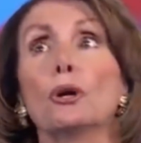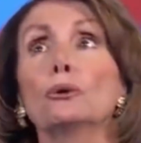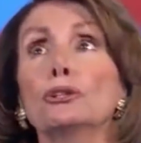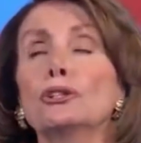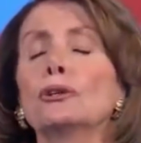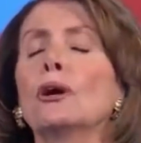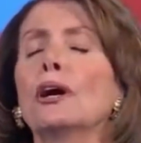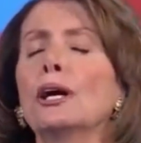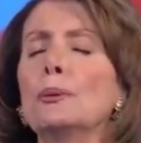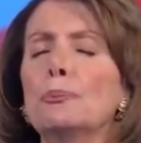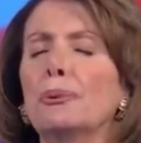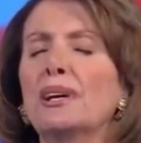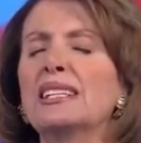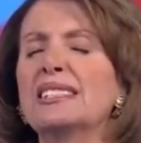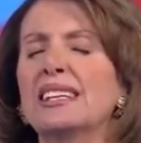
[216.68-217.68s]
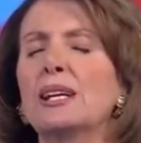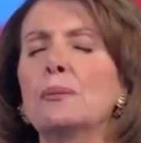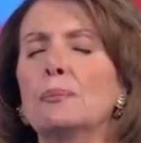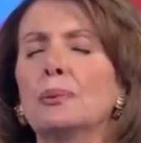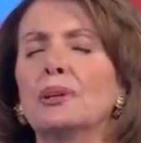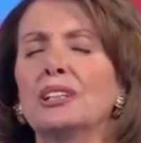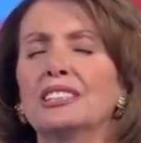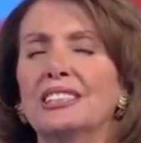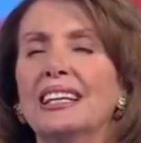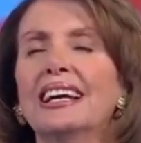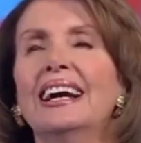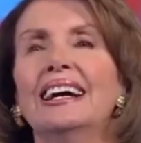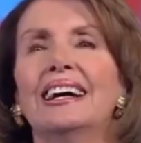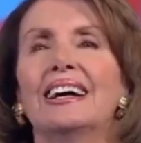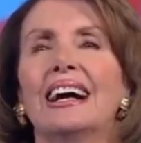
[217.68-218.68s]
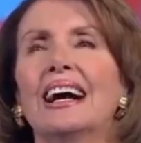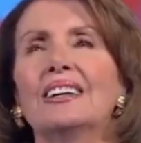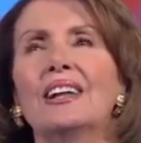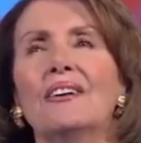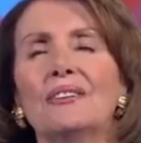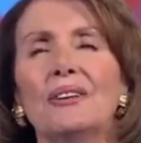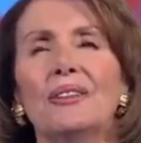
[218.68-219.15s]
I'm so sorry, President Bush. I